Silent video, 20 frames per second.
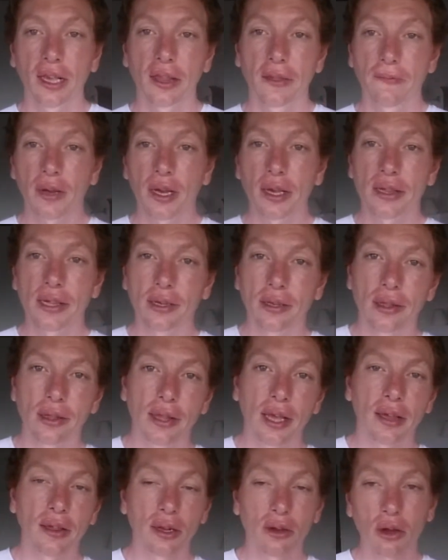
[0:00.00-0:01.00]
Let's face
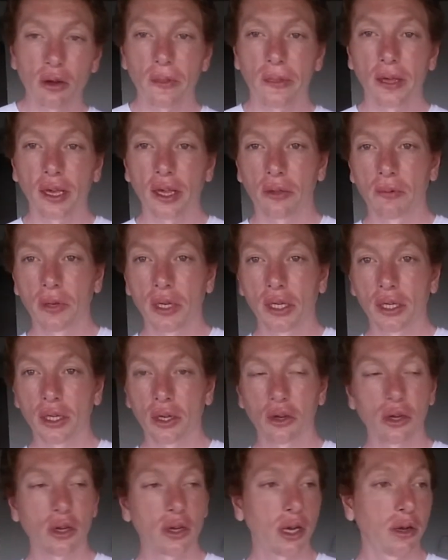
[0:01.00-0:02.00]
it, there's a lot of things
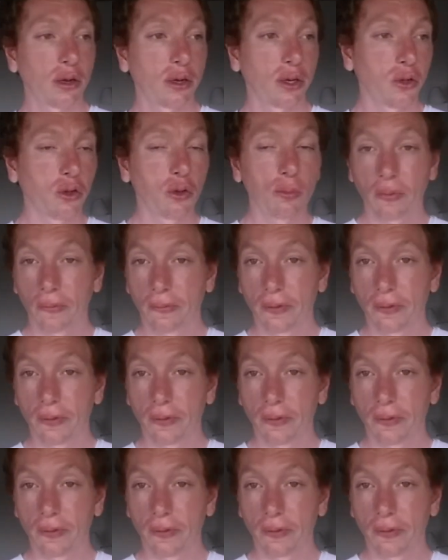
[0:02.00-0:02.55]
we don't know how to do